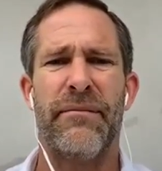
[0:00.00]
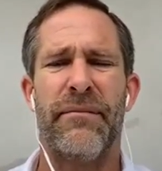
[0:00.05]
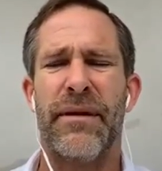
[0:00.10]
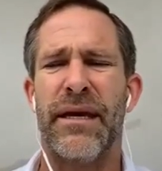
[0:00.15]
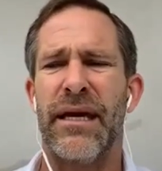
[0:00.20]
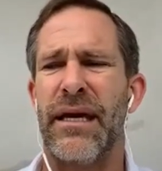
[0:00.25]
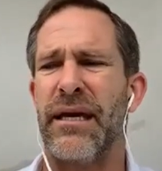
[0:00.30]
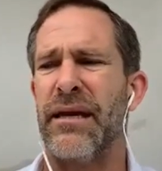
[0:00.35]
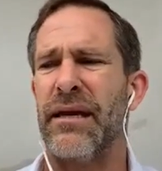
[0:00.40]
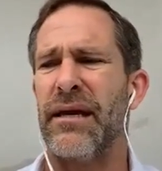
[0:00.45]

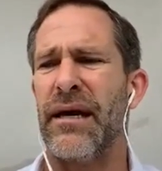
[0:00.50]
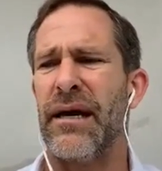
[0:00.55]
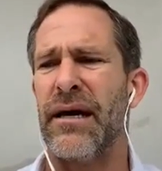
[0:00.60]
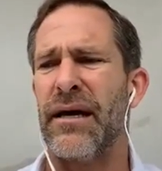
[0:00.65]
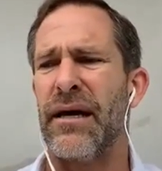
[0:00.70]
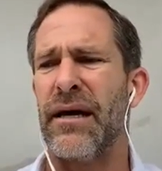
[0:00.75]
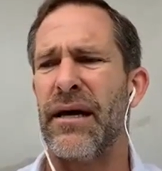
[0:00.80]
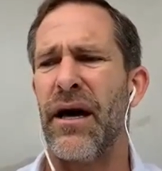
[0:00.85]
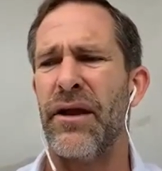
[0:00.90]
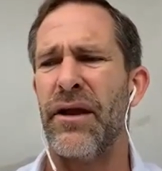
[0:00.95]
in
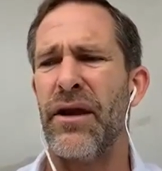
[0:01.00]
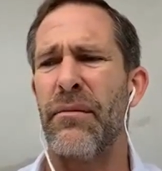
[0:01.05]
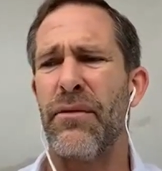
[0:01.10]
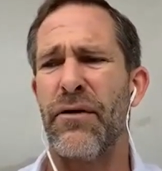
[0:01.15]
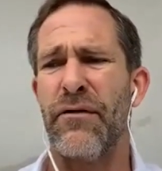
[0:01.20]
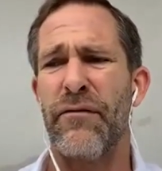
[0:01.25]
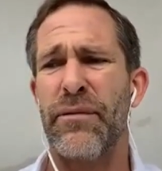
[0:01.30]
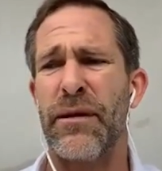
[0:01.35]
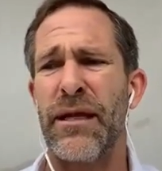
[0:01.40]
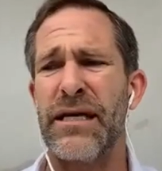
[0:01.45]
a
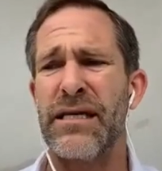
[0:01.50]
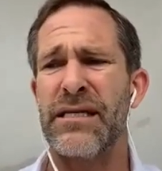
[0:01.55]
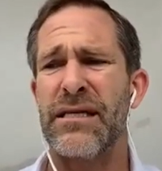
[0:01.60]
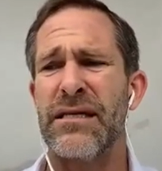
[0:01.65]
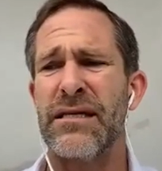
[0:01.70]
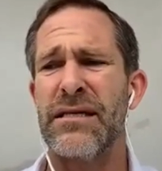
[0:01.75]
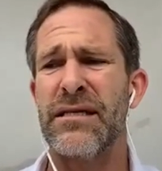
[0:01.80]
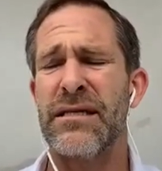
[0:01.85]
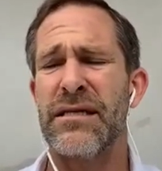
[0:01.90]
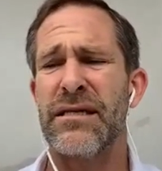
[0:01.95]
number of
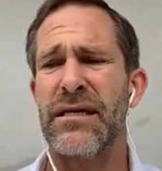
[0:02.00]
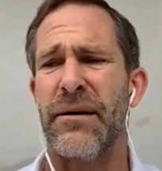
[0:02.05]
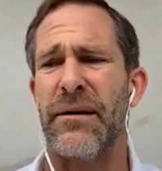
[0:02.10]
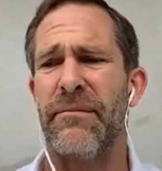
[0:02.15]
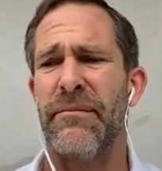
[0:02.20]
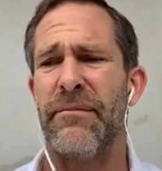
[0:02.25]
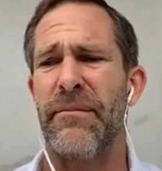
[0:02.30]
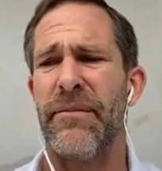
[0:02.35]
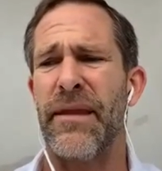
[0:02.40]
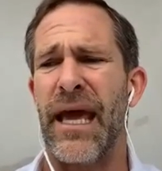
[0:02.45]
places,
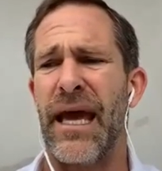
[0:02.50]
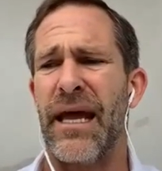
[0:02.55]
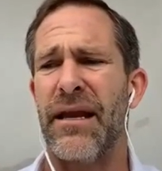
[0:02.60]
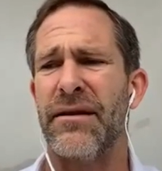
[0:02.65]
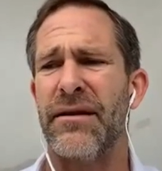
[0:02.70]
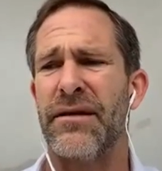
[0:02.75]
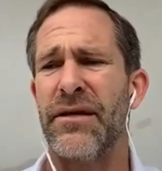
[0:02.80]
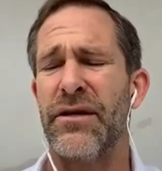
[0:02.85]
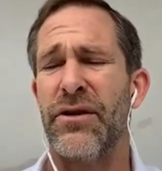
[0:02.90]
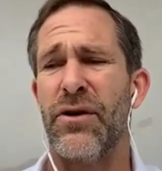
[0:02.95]

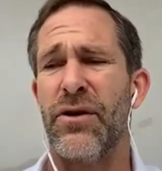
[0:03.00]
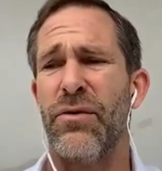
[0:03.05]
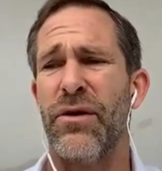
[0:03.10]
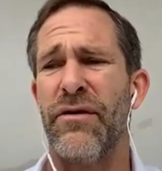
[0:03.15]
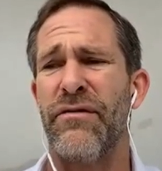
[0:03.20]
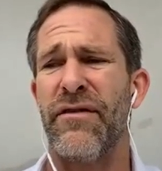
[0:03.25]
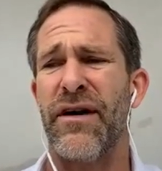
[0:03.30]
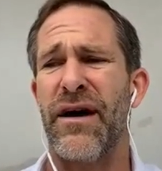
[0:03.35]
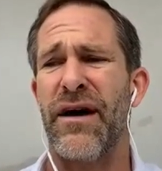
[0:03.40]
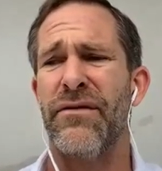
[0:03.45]
and we
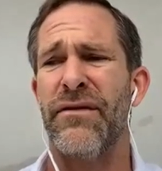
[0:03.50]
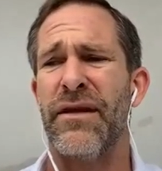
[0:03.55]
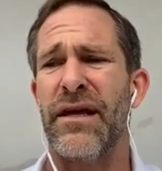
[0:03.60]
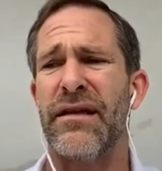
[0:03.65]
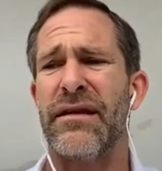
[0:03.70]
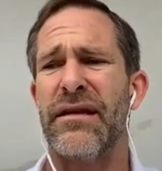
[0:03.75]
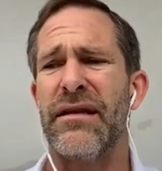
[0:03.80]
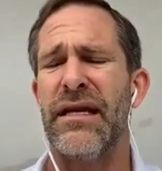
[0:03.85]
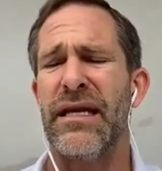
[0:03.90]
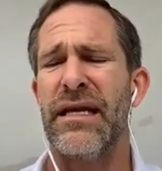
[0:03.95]
found that
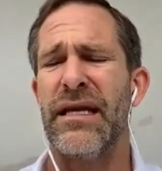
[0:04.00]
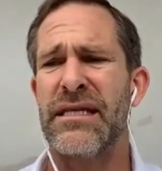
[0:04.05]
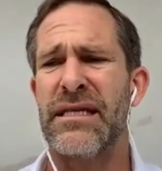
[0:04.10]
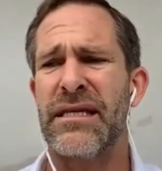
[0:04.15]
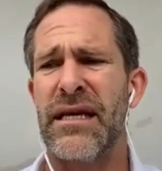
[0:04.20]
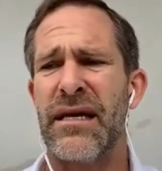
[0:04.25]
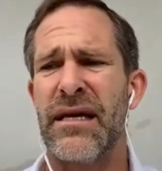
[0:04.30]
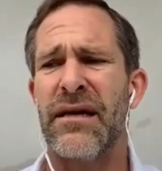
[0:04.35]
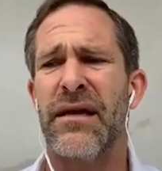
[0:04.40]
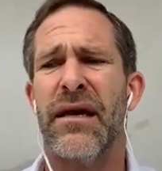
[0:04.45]

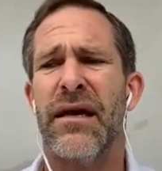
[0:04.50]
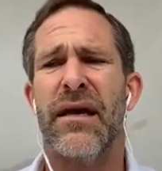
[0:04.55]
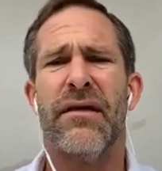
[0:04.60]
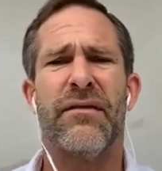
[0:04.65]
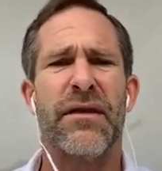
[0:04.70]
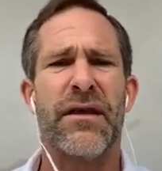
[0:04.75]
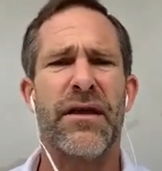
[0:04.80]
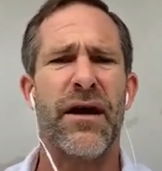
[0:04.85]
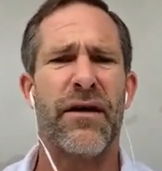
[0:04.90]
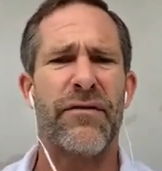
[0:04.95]
NHTSA,
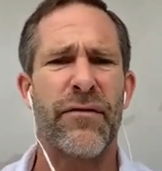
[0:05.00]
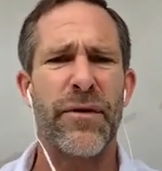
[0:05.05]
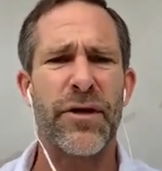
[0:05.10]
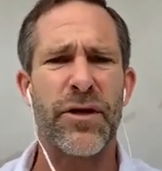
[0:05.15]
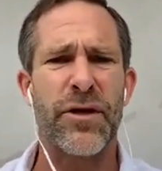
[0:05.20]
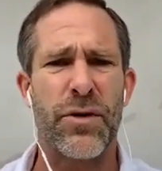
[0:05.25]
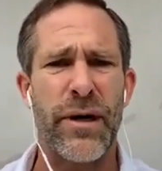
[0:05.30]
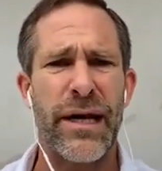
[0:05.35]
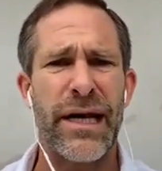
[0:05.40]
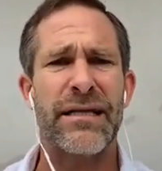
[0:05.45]
government
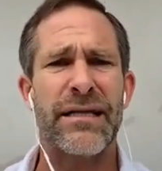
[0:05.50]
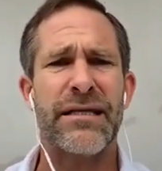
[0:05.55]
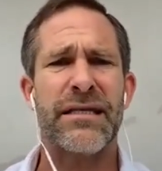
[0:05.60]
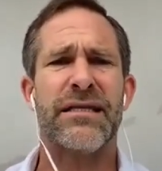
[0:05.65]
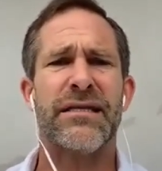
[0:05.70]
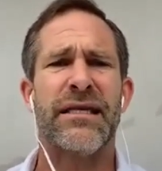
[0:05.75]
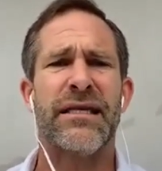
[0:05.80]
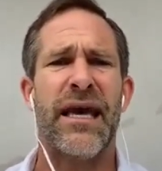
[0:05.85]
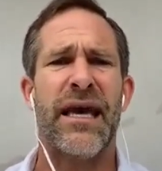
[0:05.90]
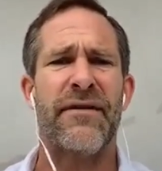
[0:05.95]

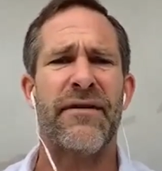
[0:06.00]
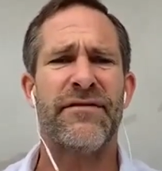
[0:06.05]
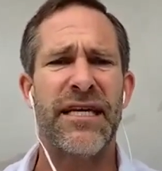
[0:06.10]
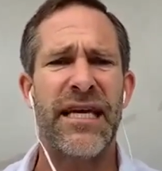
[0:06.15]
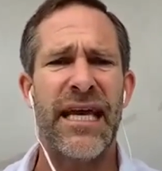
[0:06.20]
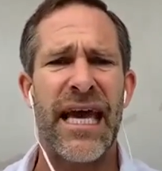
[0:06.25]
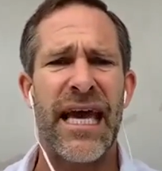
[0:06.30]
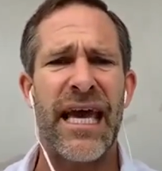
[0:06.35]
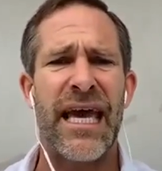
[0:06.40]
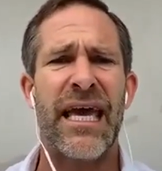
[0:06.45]
grants, the
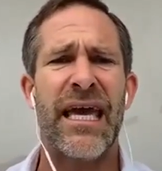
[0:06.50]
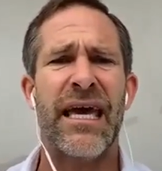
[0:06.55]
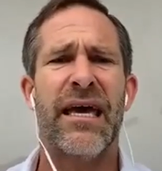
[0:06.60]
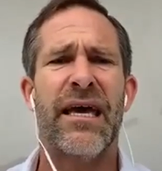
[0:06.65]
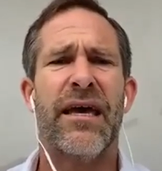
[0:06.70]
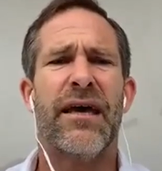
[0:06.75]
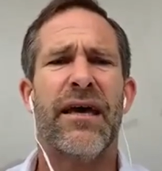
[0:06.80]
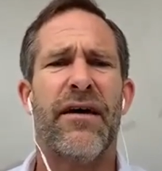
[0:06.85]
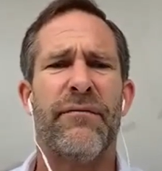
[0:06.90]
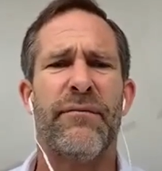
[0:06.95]
FTA
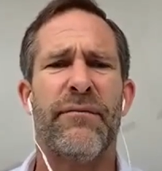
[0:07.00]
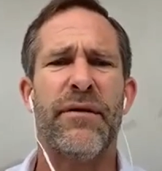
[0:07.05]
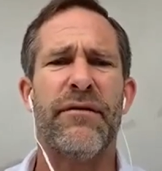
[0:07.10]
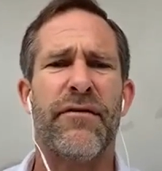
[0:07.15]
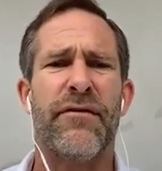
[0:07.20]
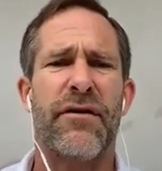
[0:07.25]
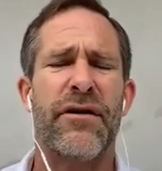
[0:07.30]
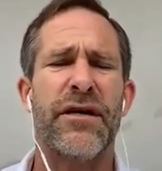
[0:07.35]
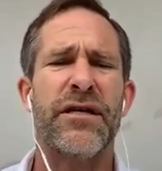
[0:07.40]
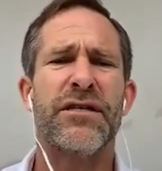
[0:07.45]
have been
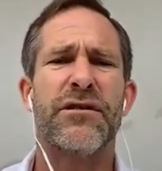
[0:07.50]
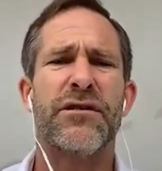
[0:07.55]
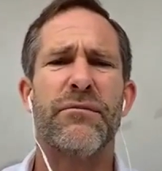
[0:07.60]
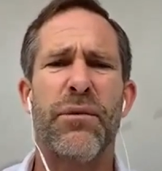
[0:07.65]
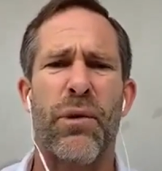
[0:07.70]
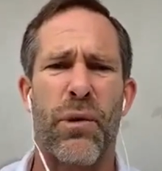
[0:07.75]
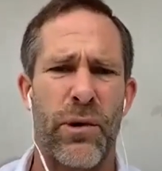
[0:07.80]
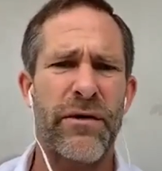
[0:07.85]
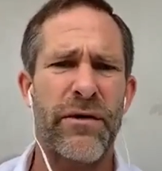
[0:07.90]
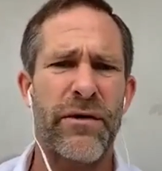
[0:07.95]
very
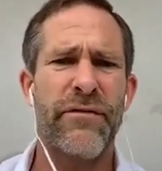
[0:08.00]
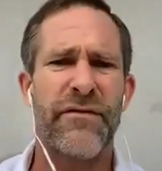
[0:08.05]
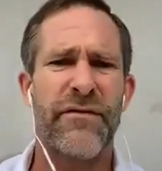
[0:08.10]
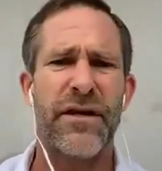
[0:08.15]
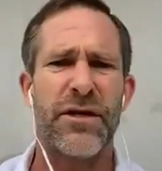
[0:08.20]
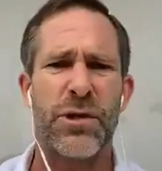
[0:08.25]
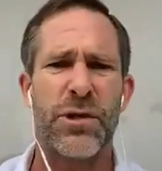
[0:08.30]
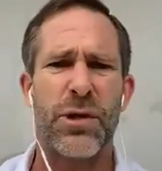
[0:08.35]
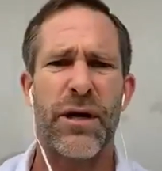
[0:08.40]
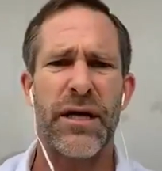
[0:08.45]
supportive
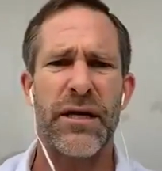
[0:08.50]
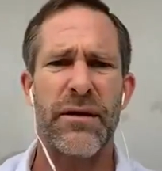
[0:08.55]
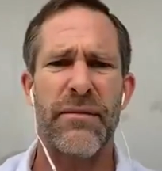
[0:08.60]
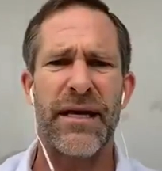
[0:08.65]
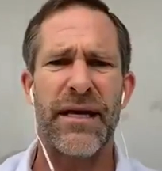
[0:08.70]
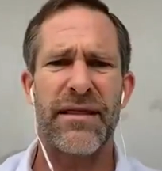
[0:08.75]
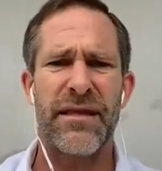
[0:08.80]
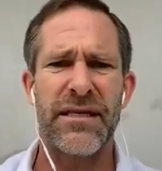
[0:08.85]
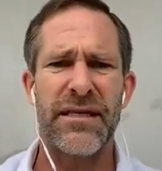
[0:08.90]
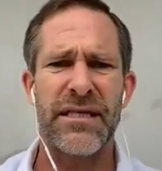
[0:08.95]
in trying to
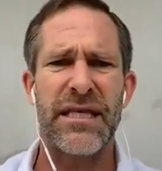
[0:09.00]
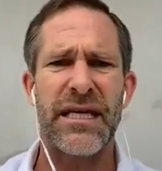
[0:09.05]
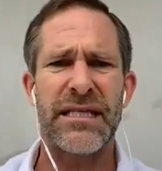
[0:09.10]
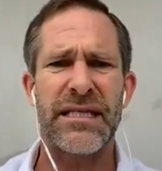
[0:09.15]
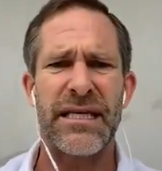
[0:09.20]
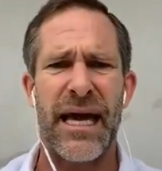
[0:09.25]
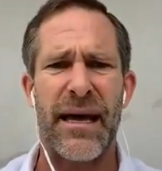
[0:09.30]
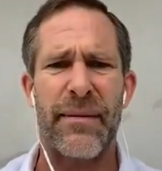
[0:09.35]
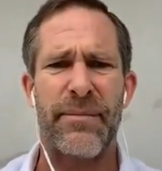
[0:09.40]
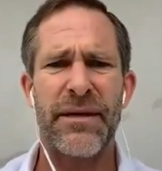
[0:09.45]
make these things
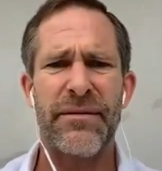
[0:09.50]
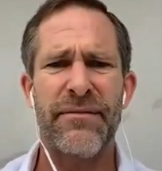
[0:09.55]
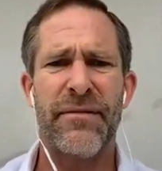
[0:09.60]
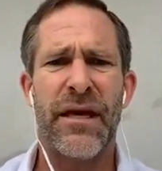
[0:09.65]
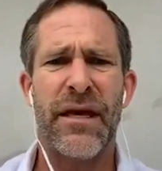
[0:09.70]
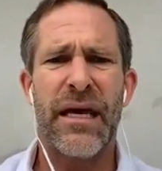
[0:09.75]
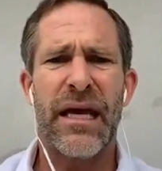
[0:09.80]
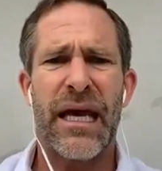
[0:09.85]
happen.